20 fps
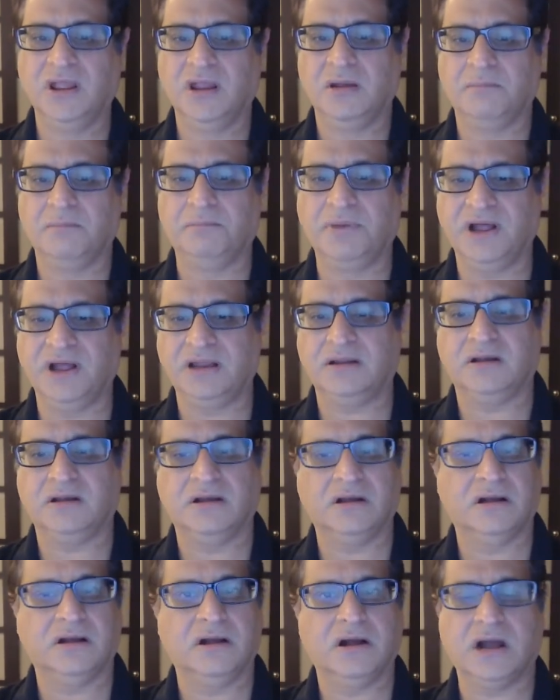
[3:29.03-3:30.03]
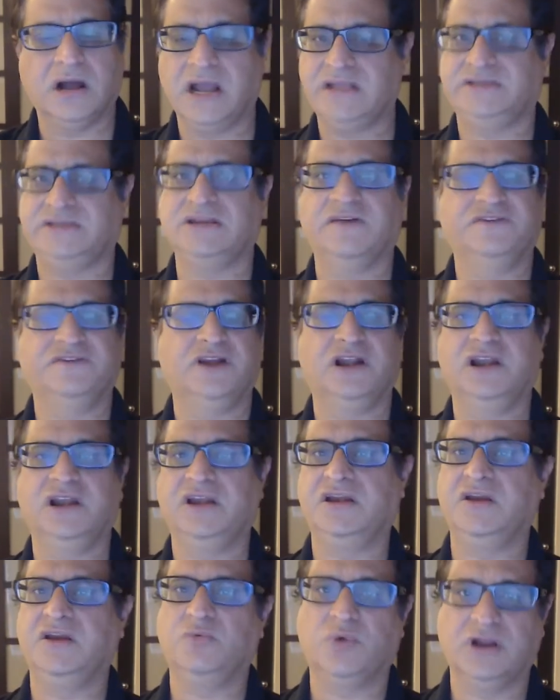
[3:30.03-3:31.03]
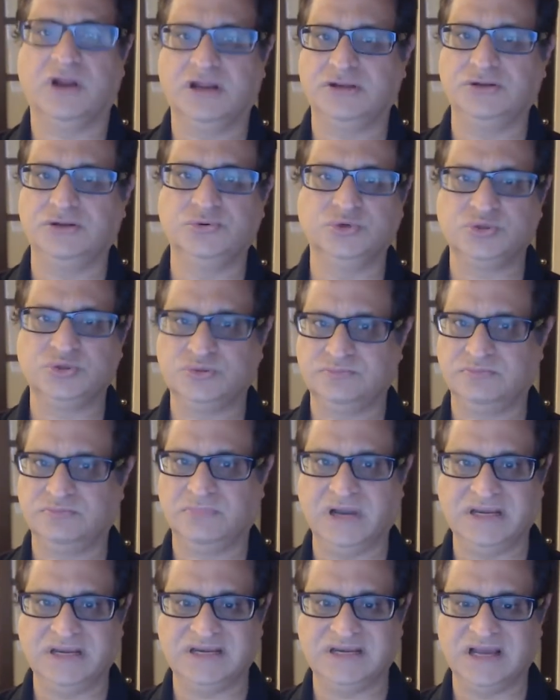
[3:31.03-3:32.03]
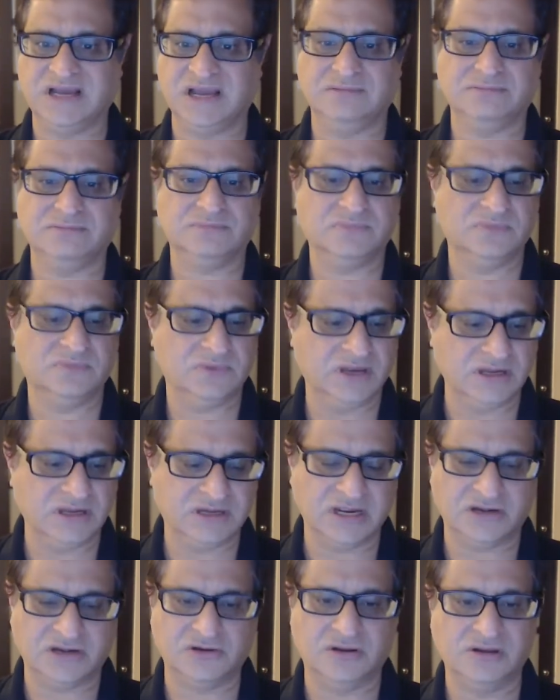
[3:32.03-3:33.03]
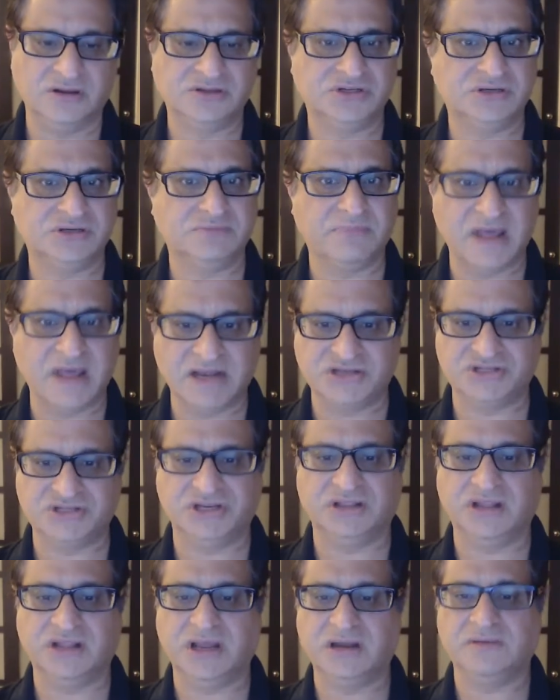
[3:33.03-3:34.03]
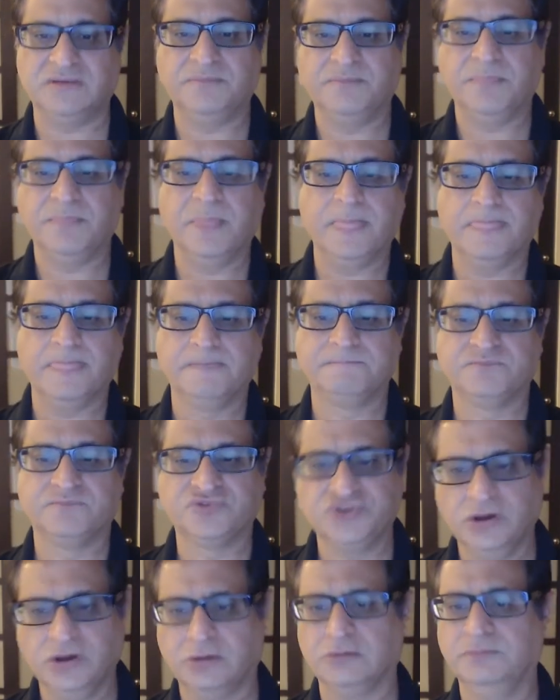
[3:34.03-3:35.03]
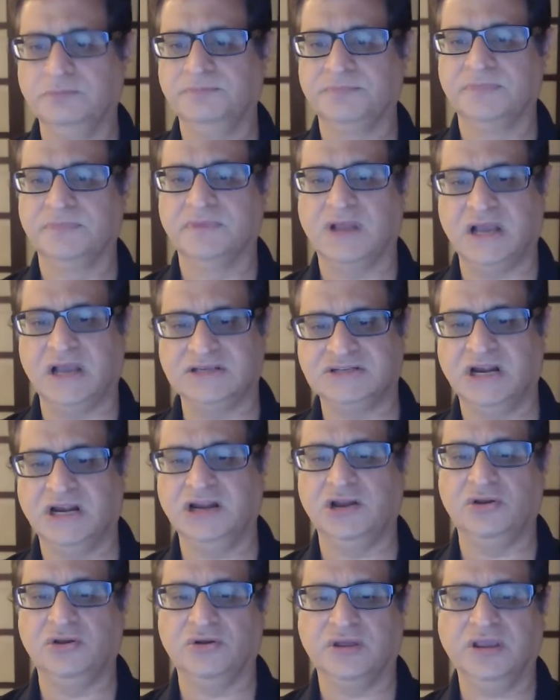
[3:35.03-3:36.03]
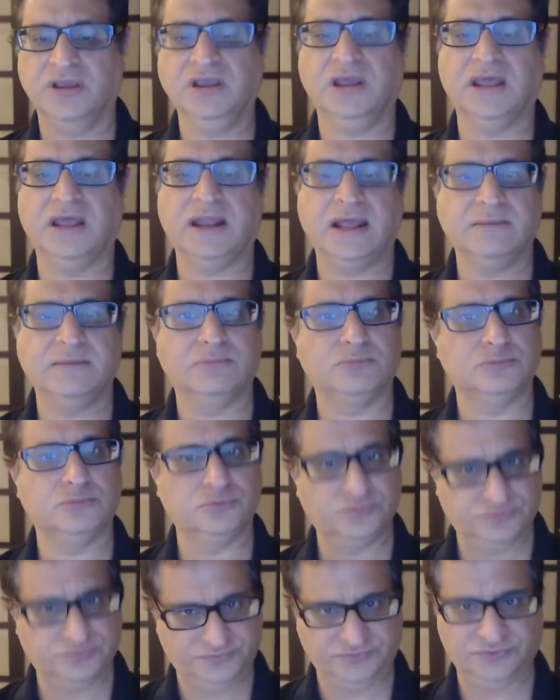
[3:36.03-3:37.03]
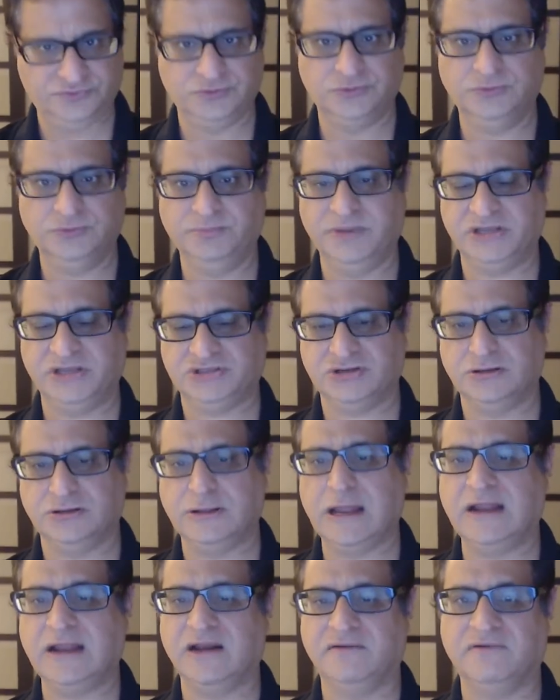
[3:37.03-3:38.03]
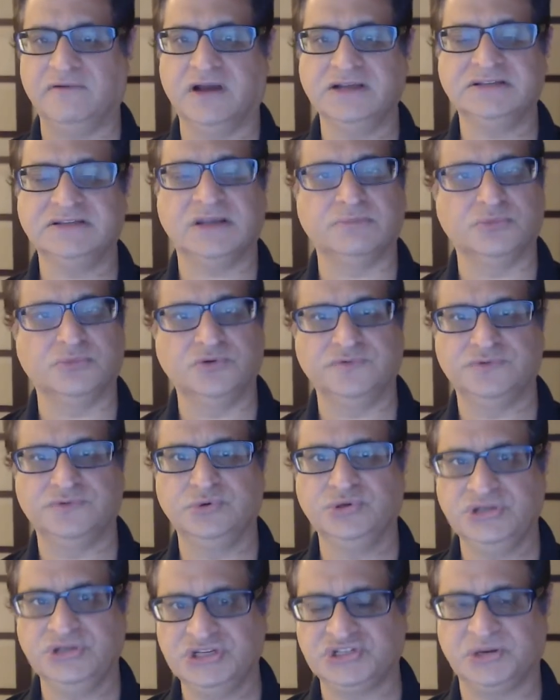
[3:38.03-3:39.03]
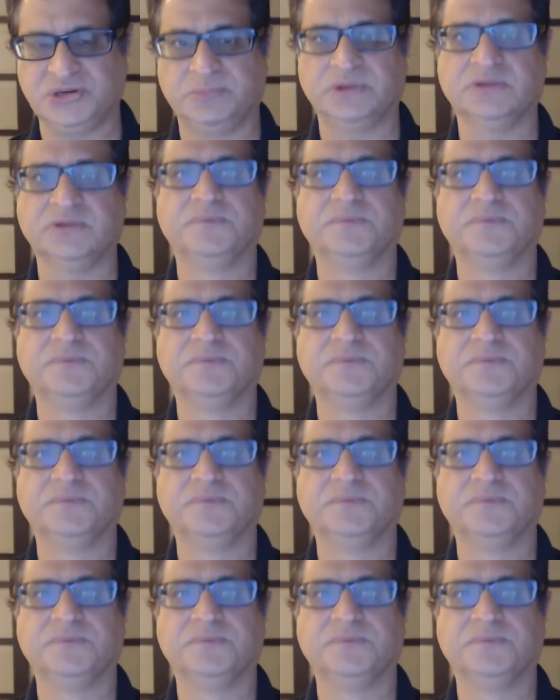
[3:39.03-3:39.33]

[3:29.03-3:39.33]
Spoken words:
but I definitely didn't want to use my time in technology managing that. So I started looking and I moved to, based on that advice, I moved to Teachable.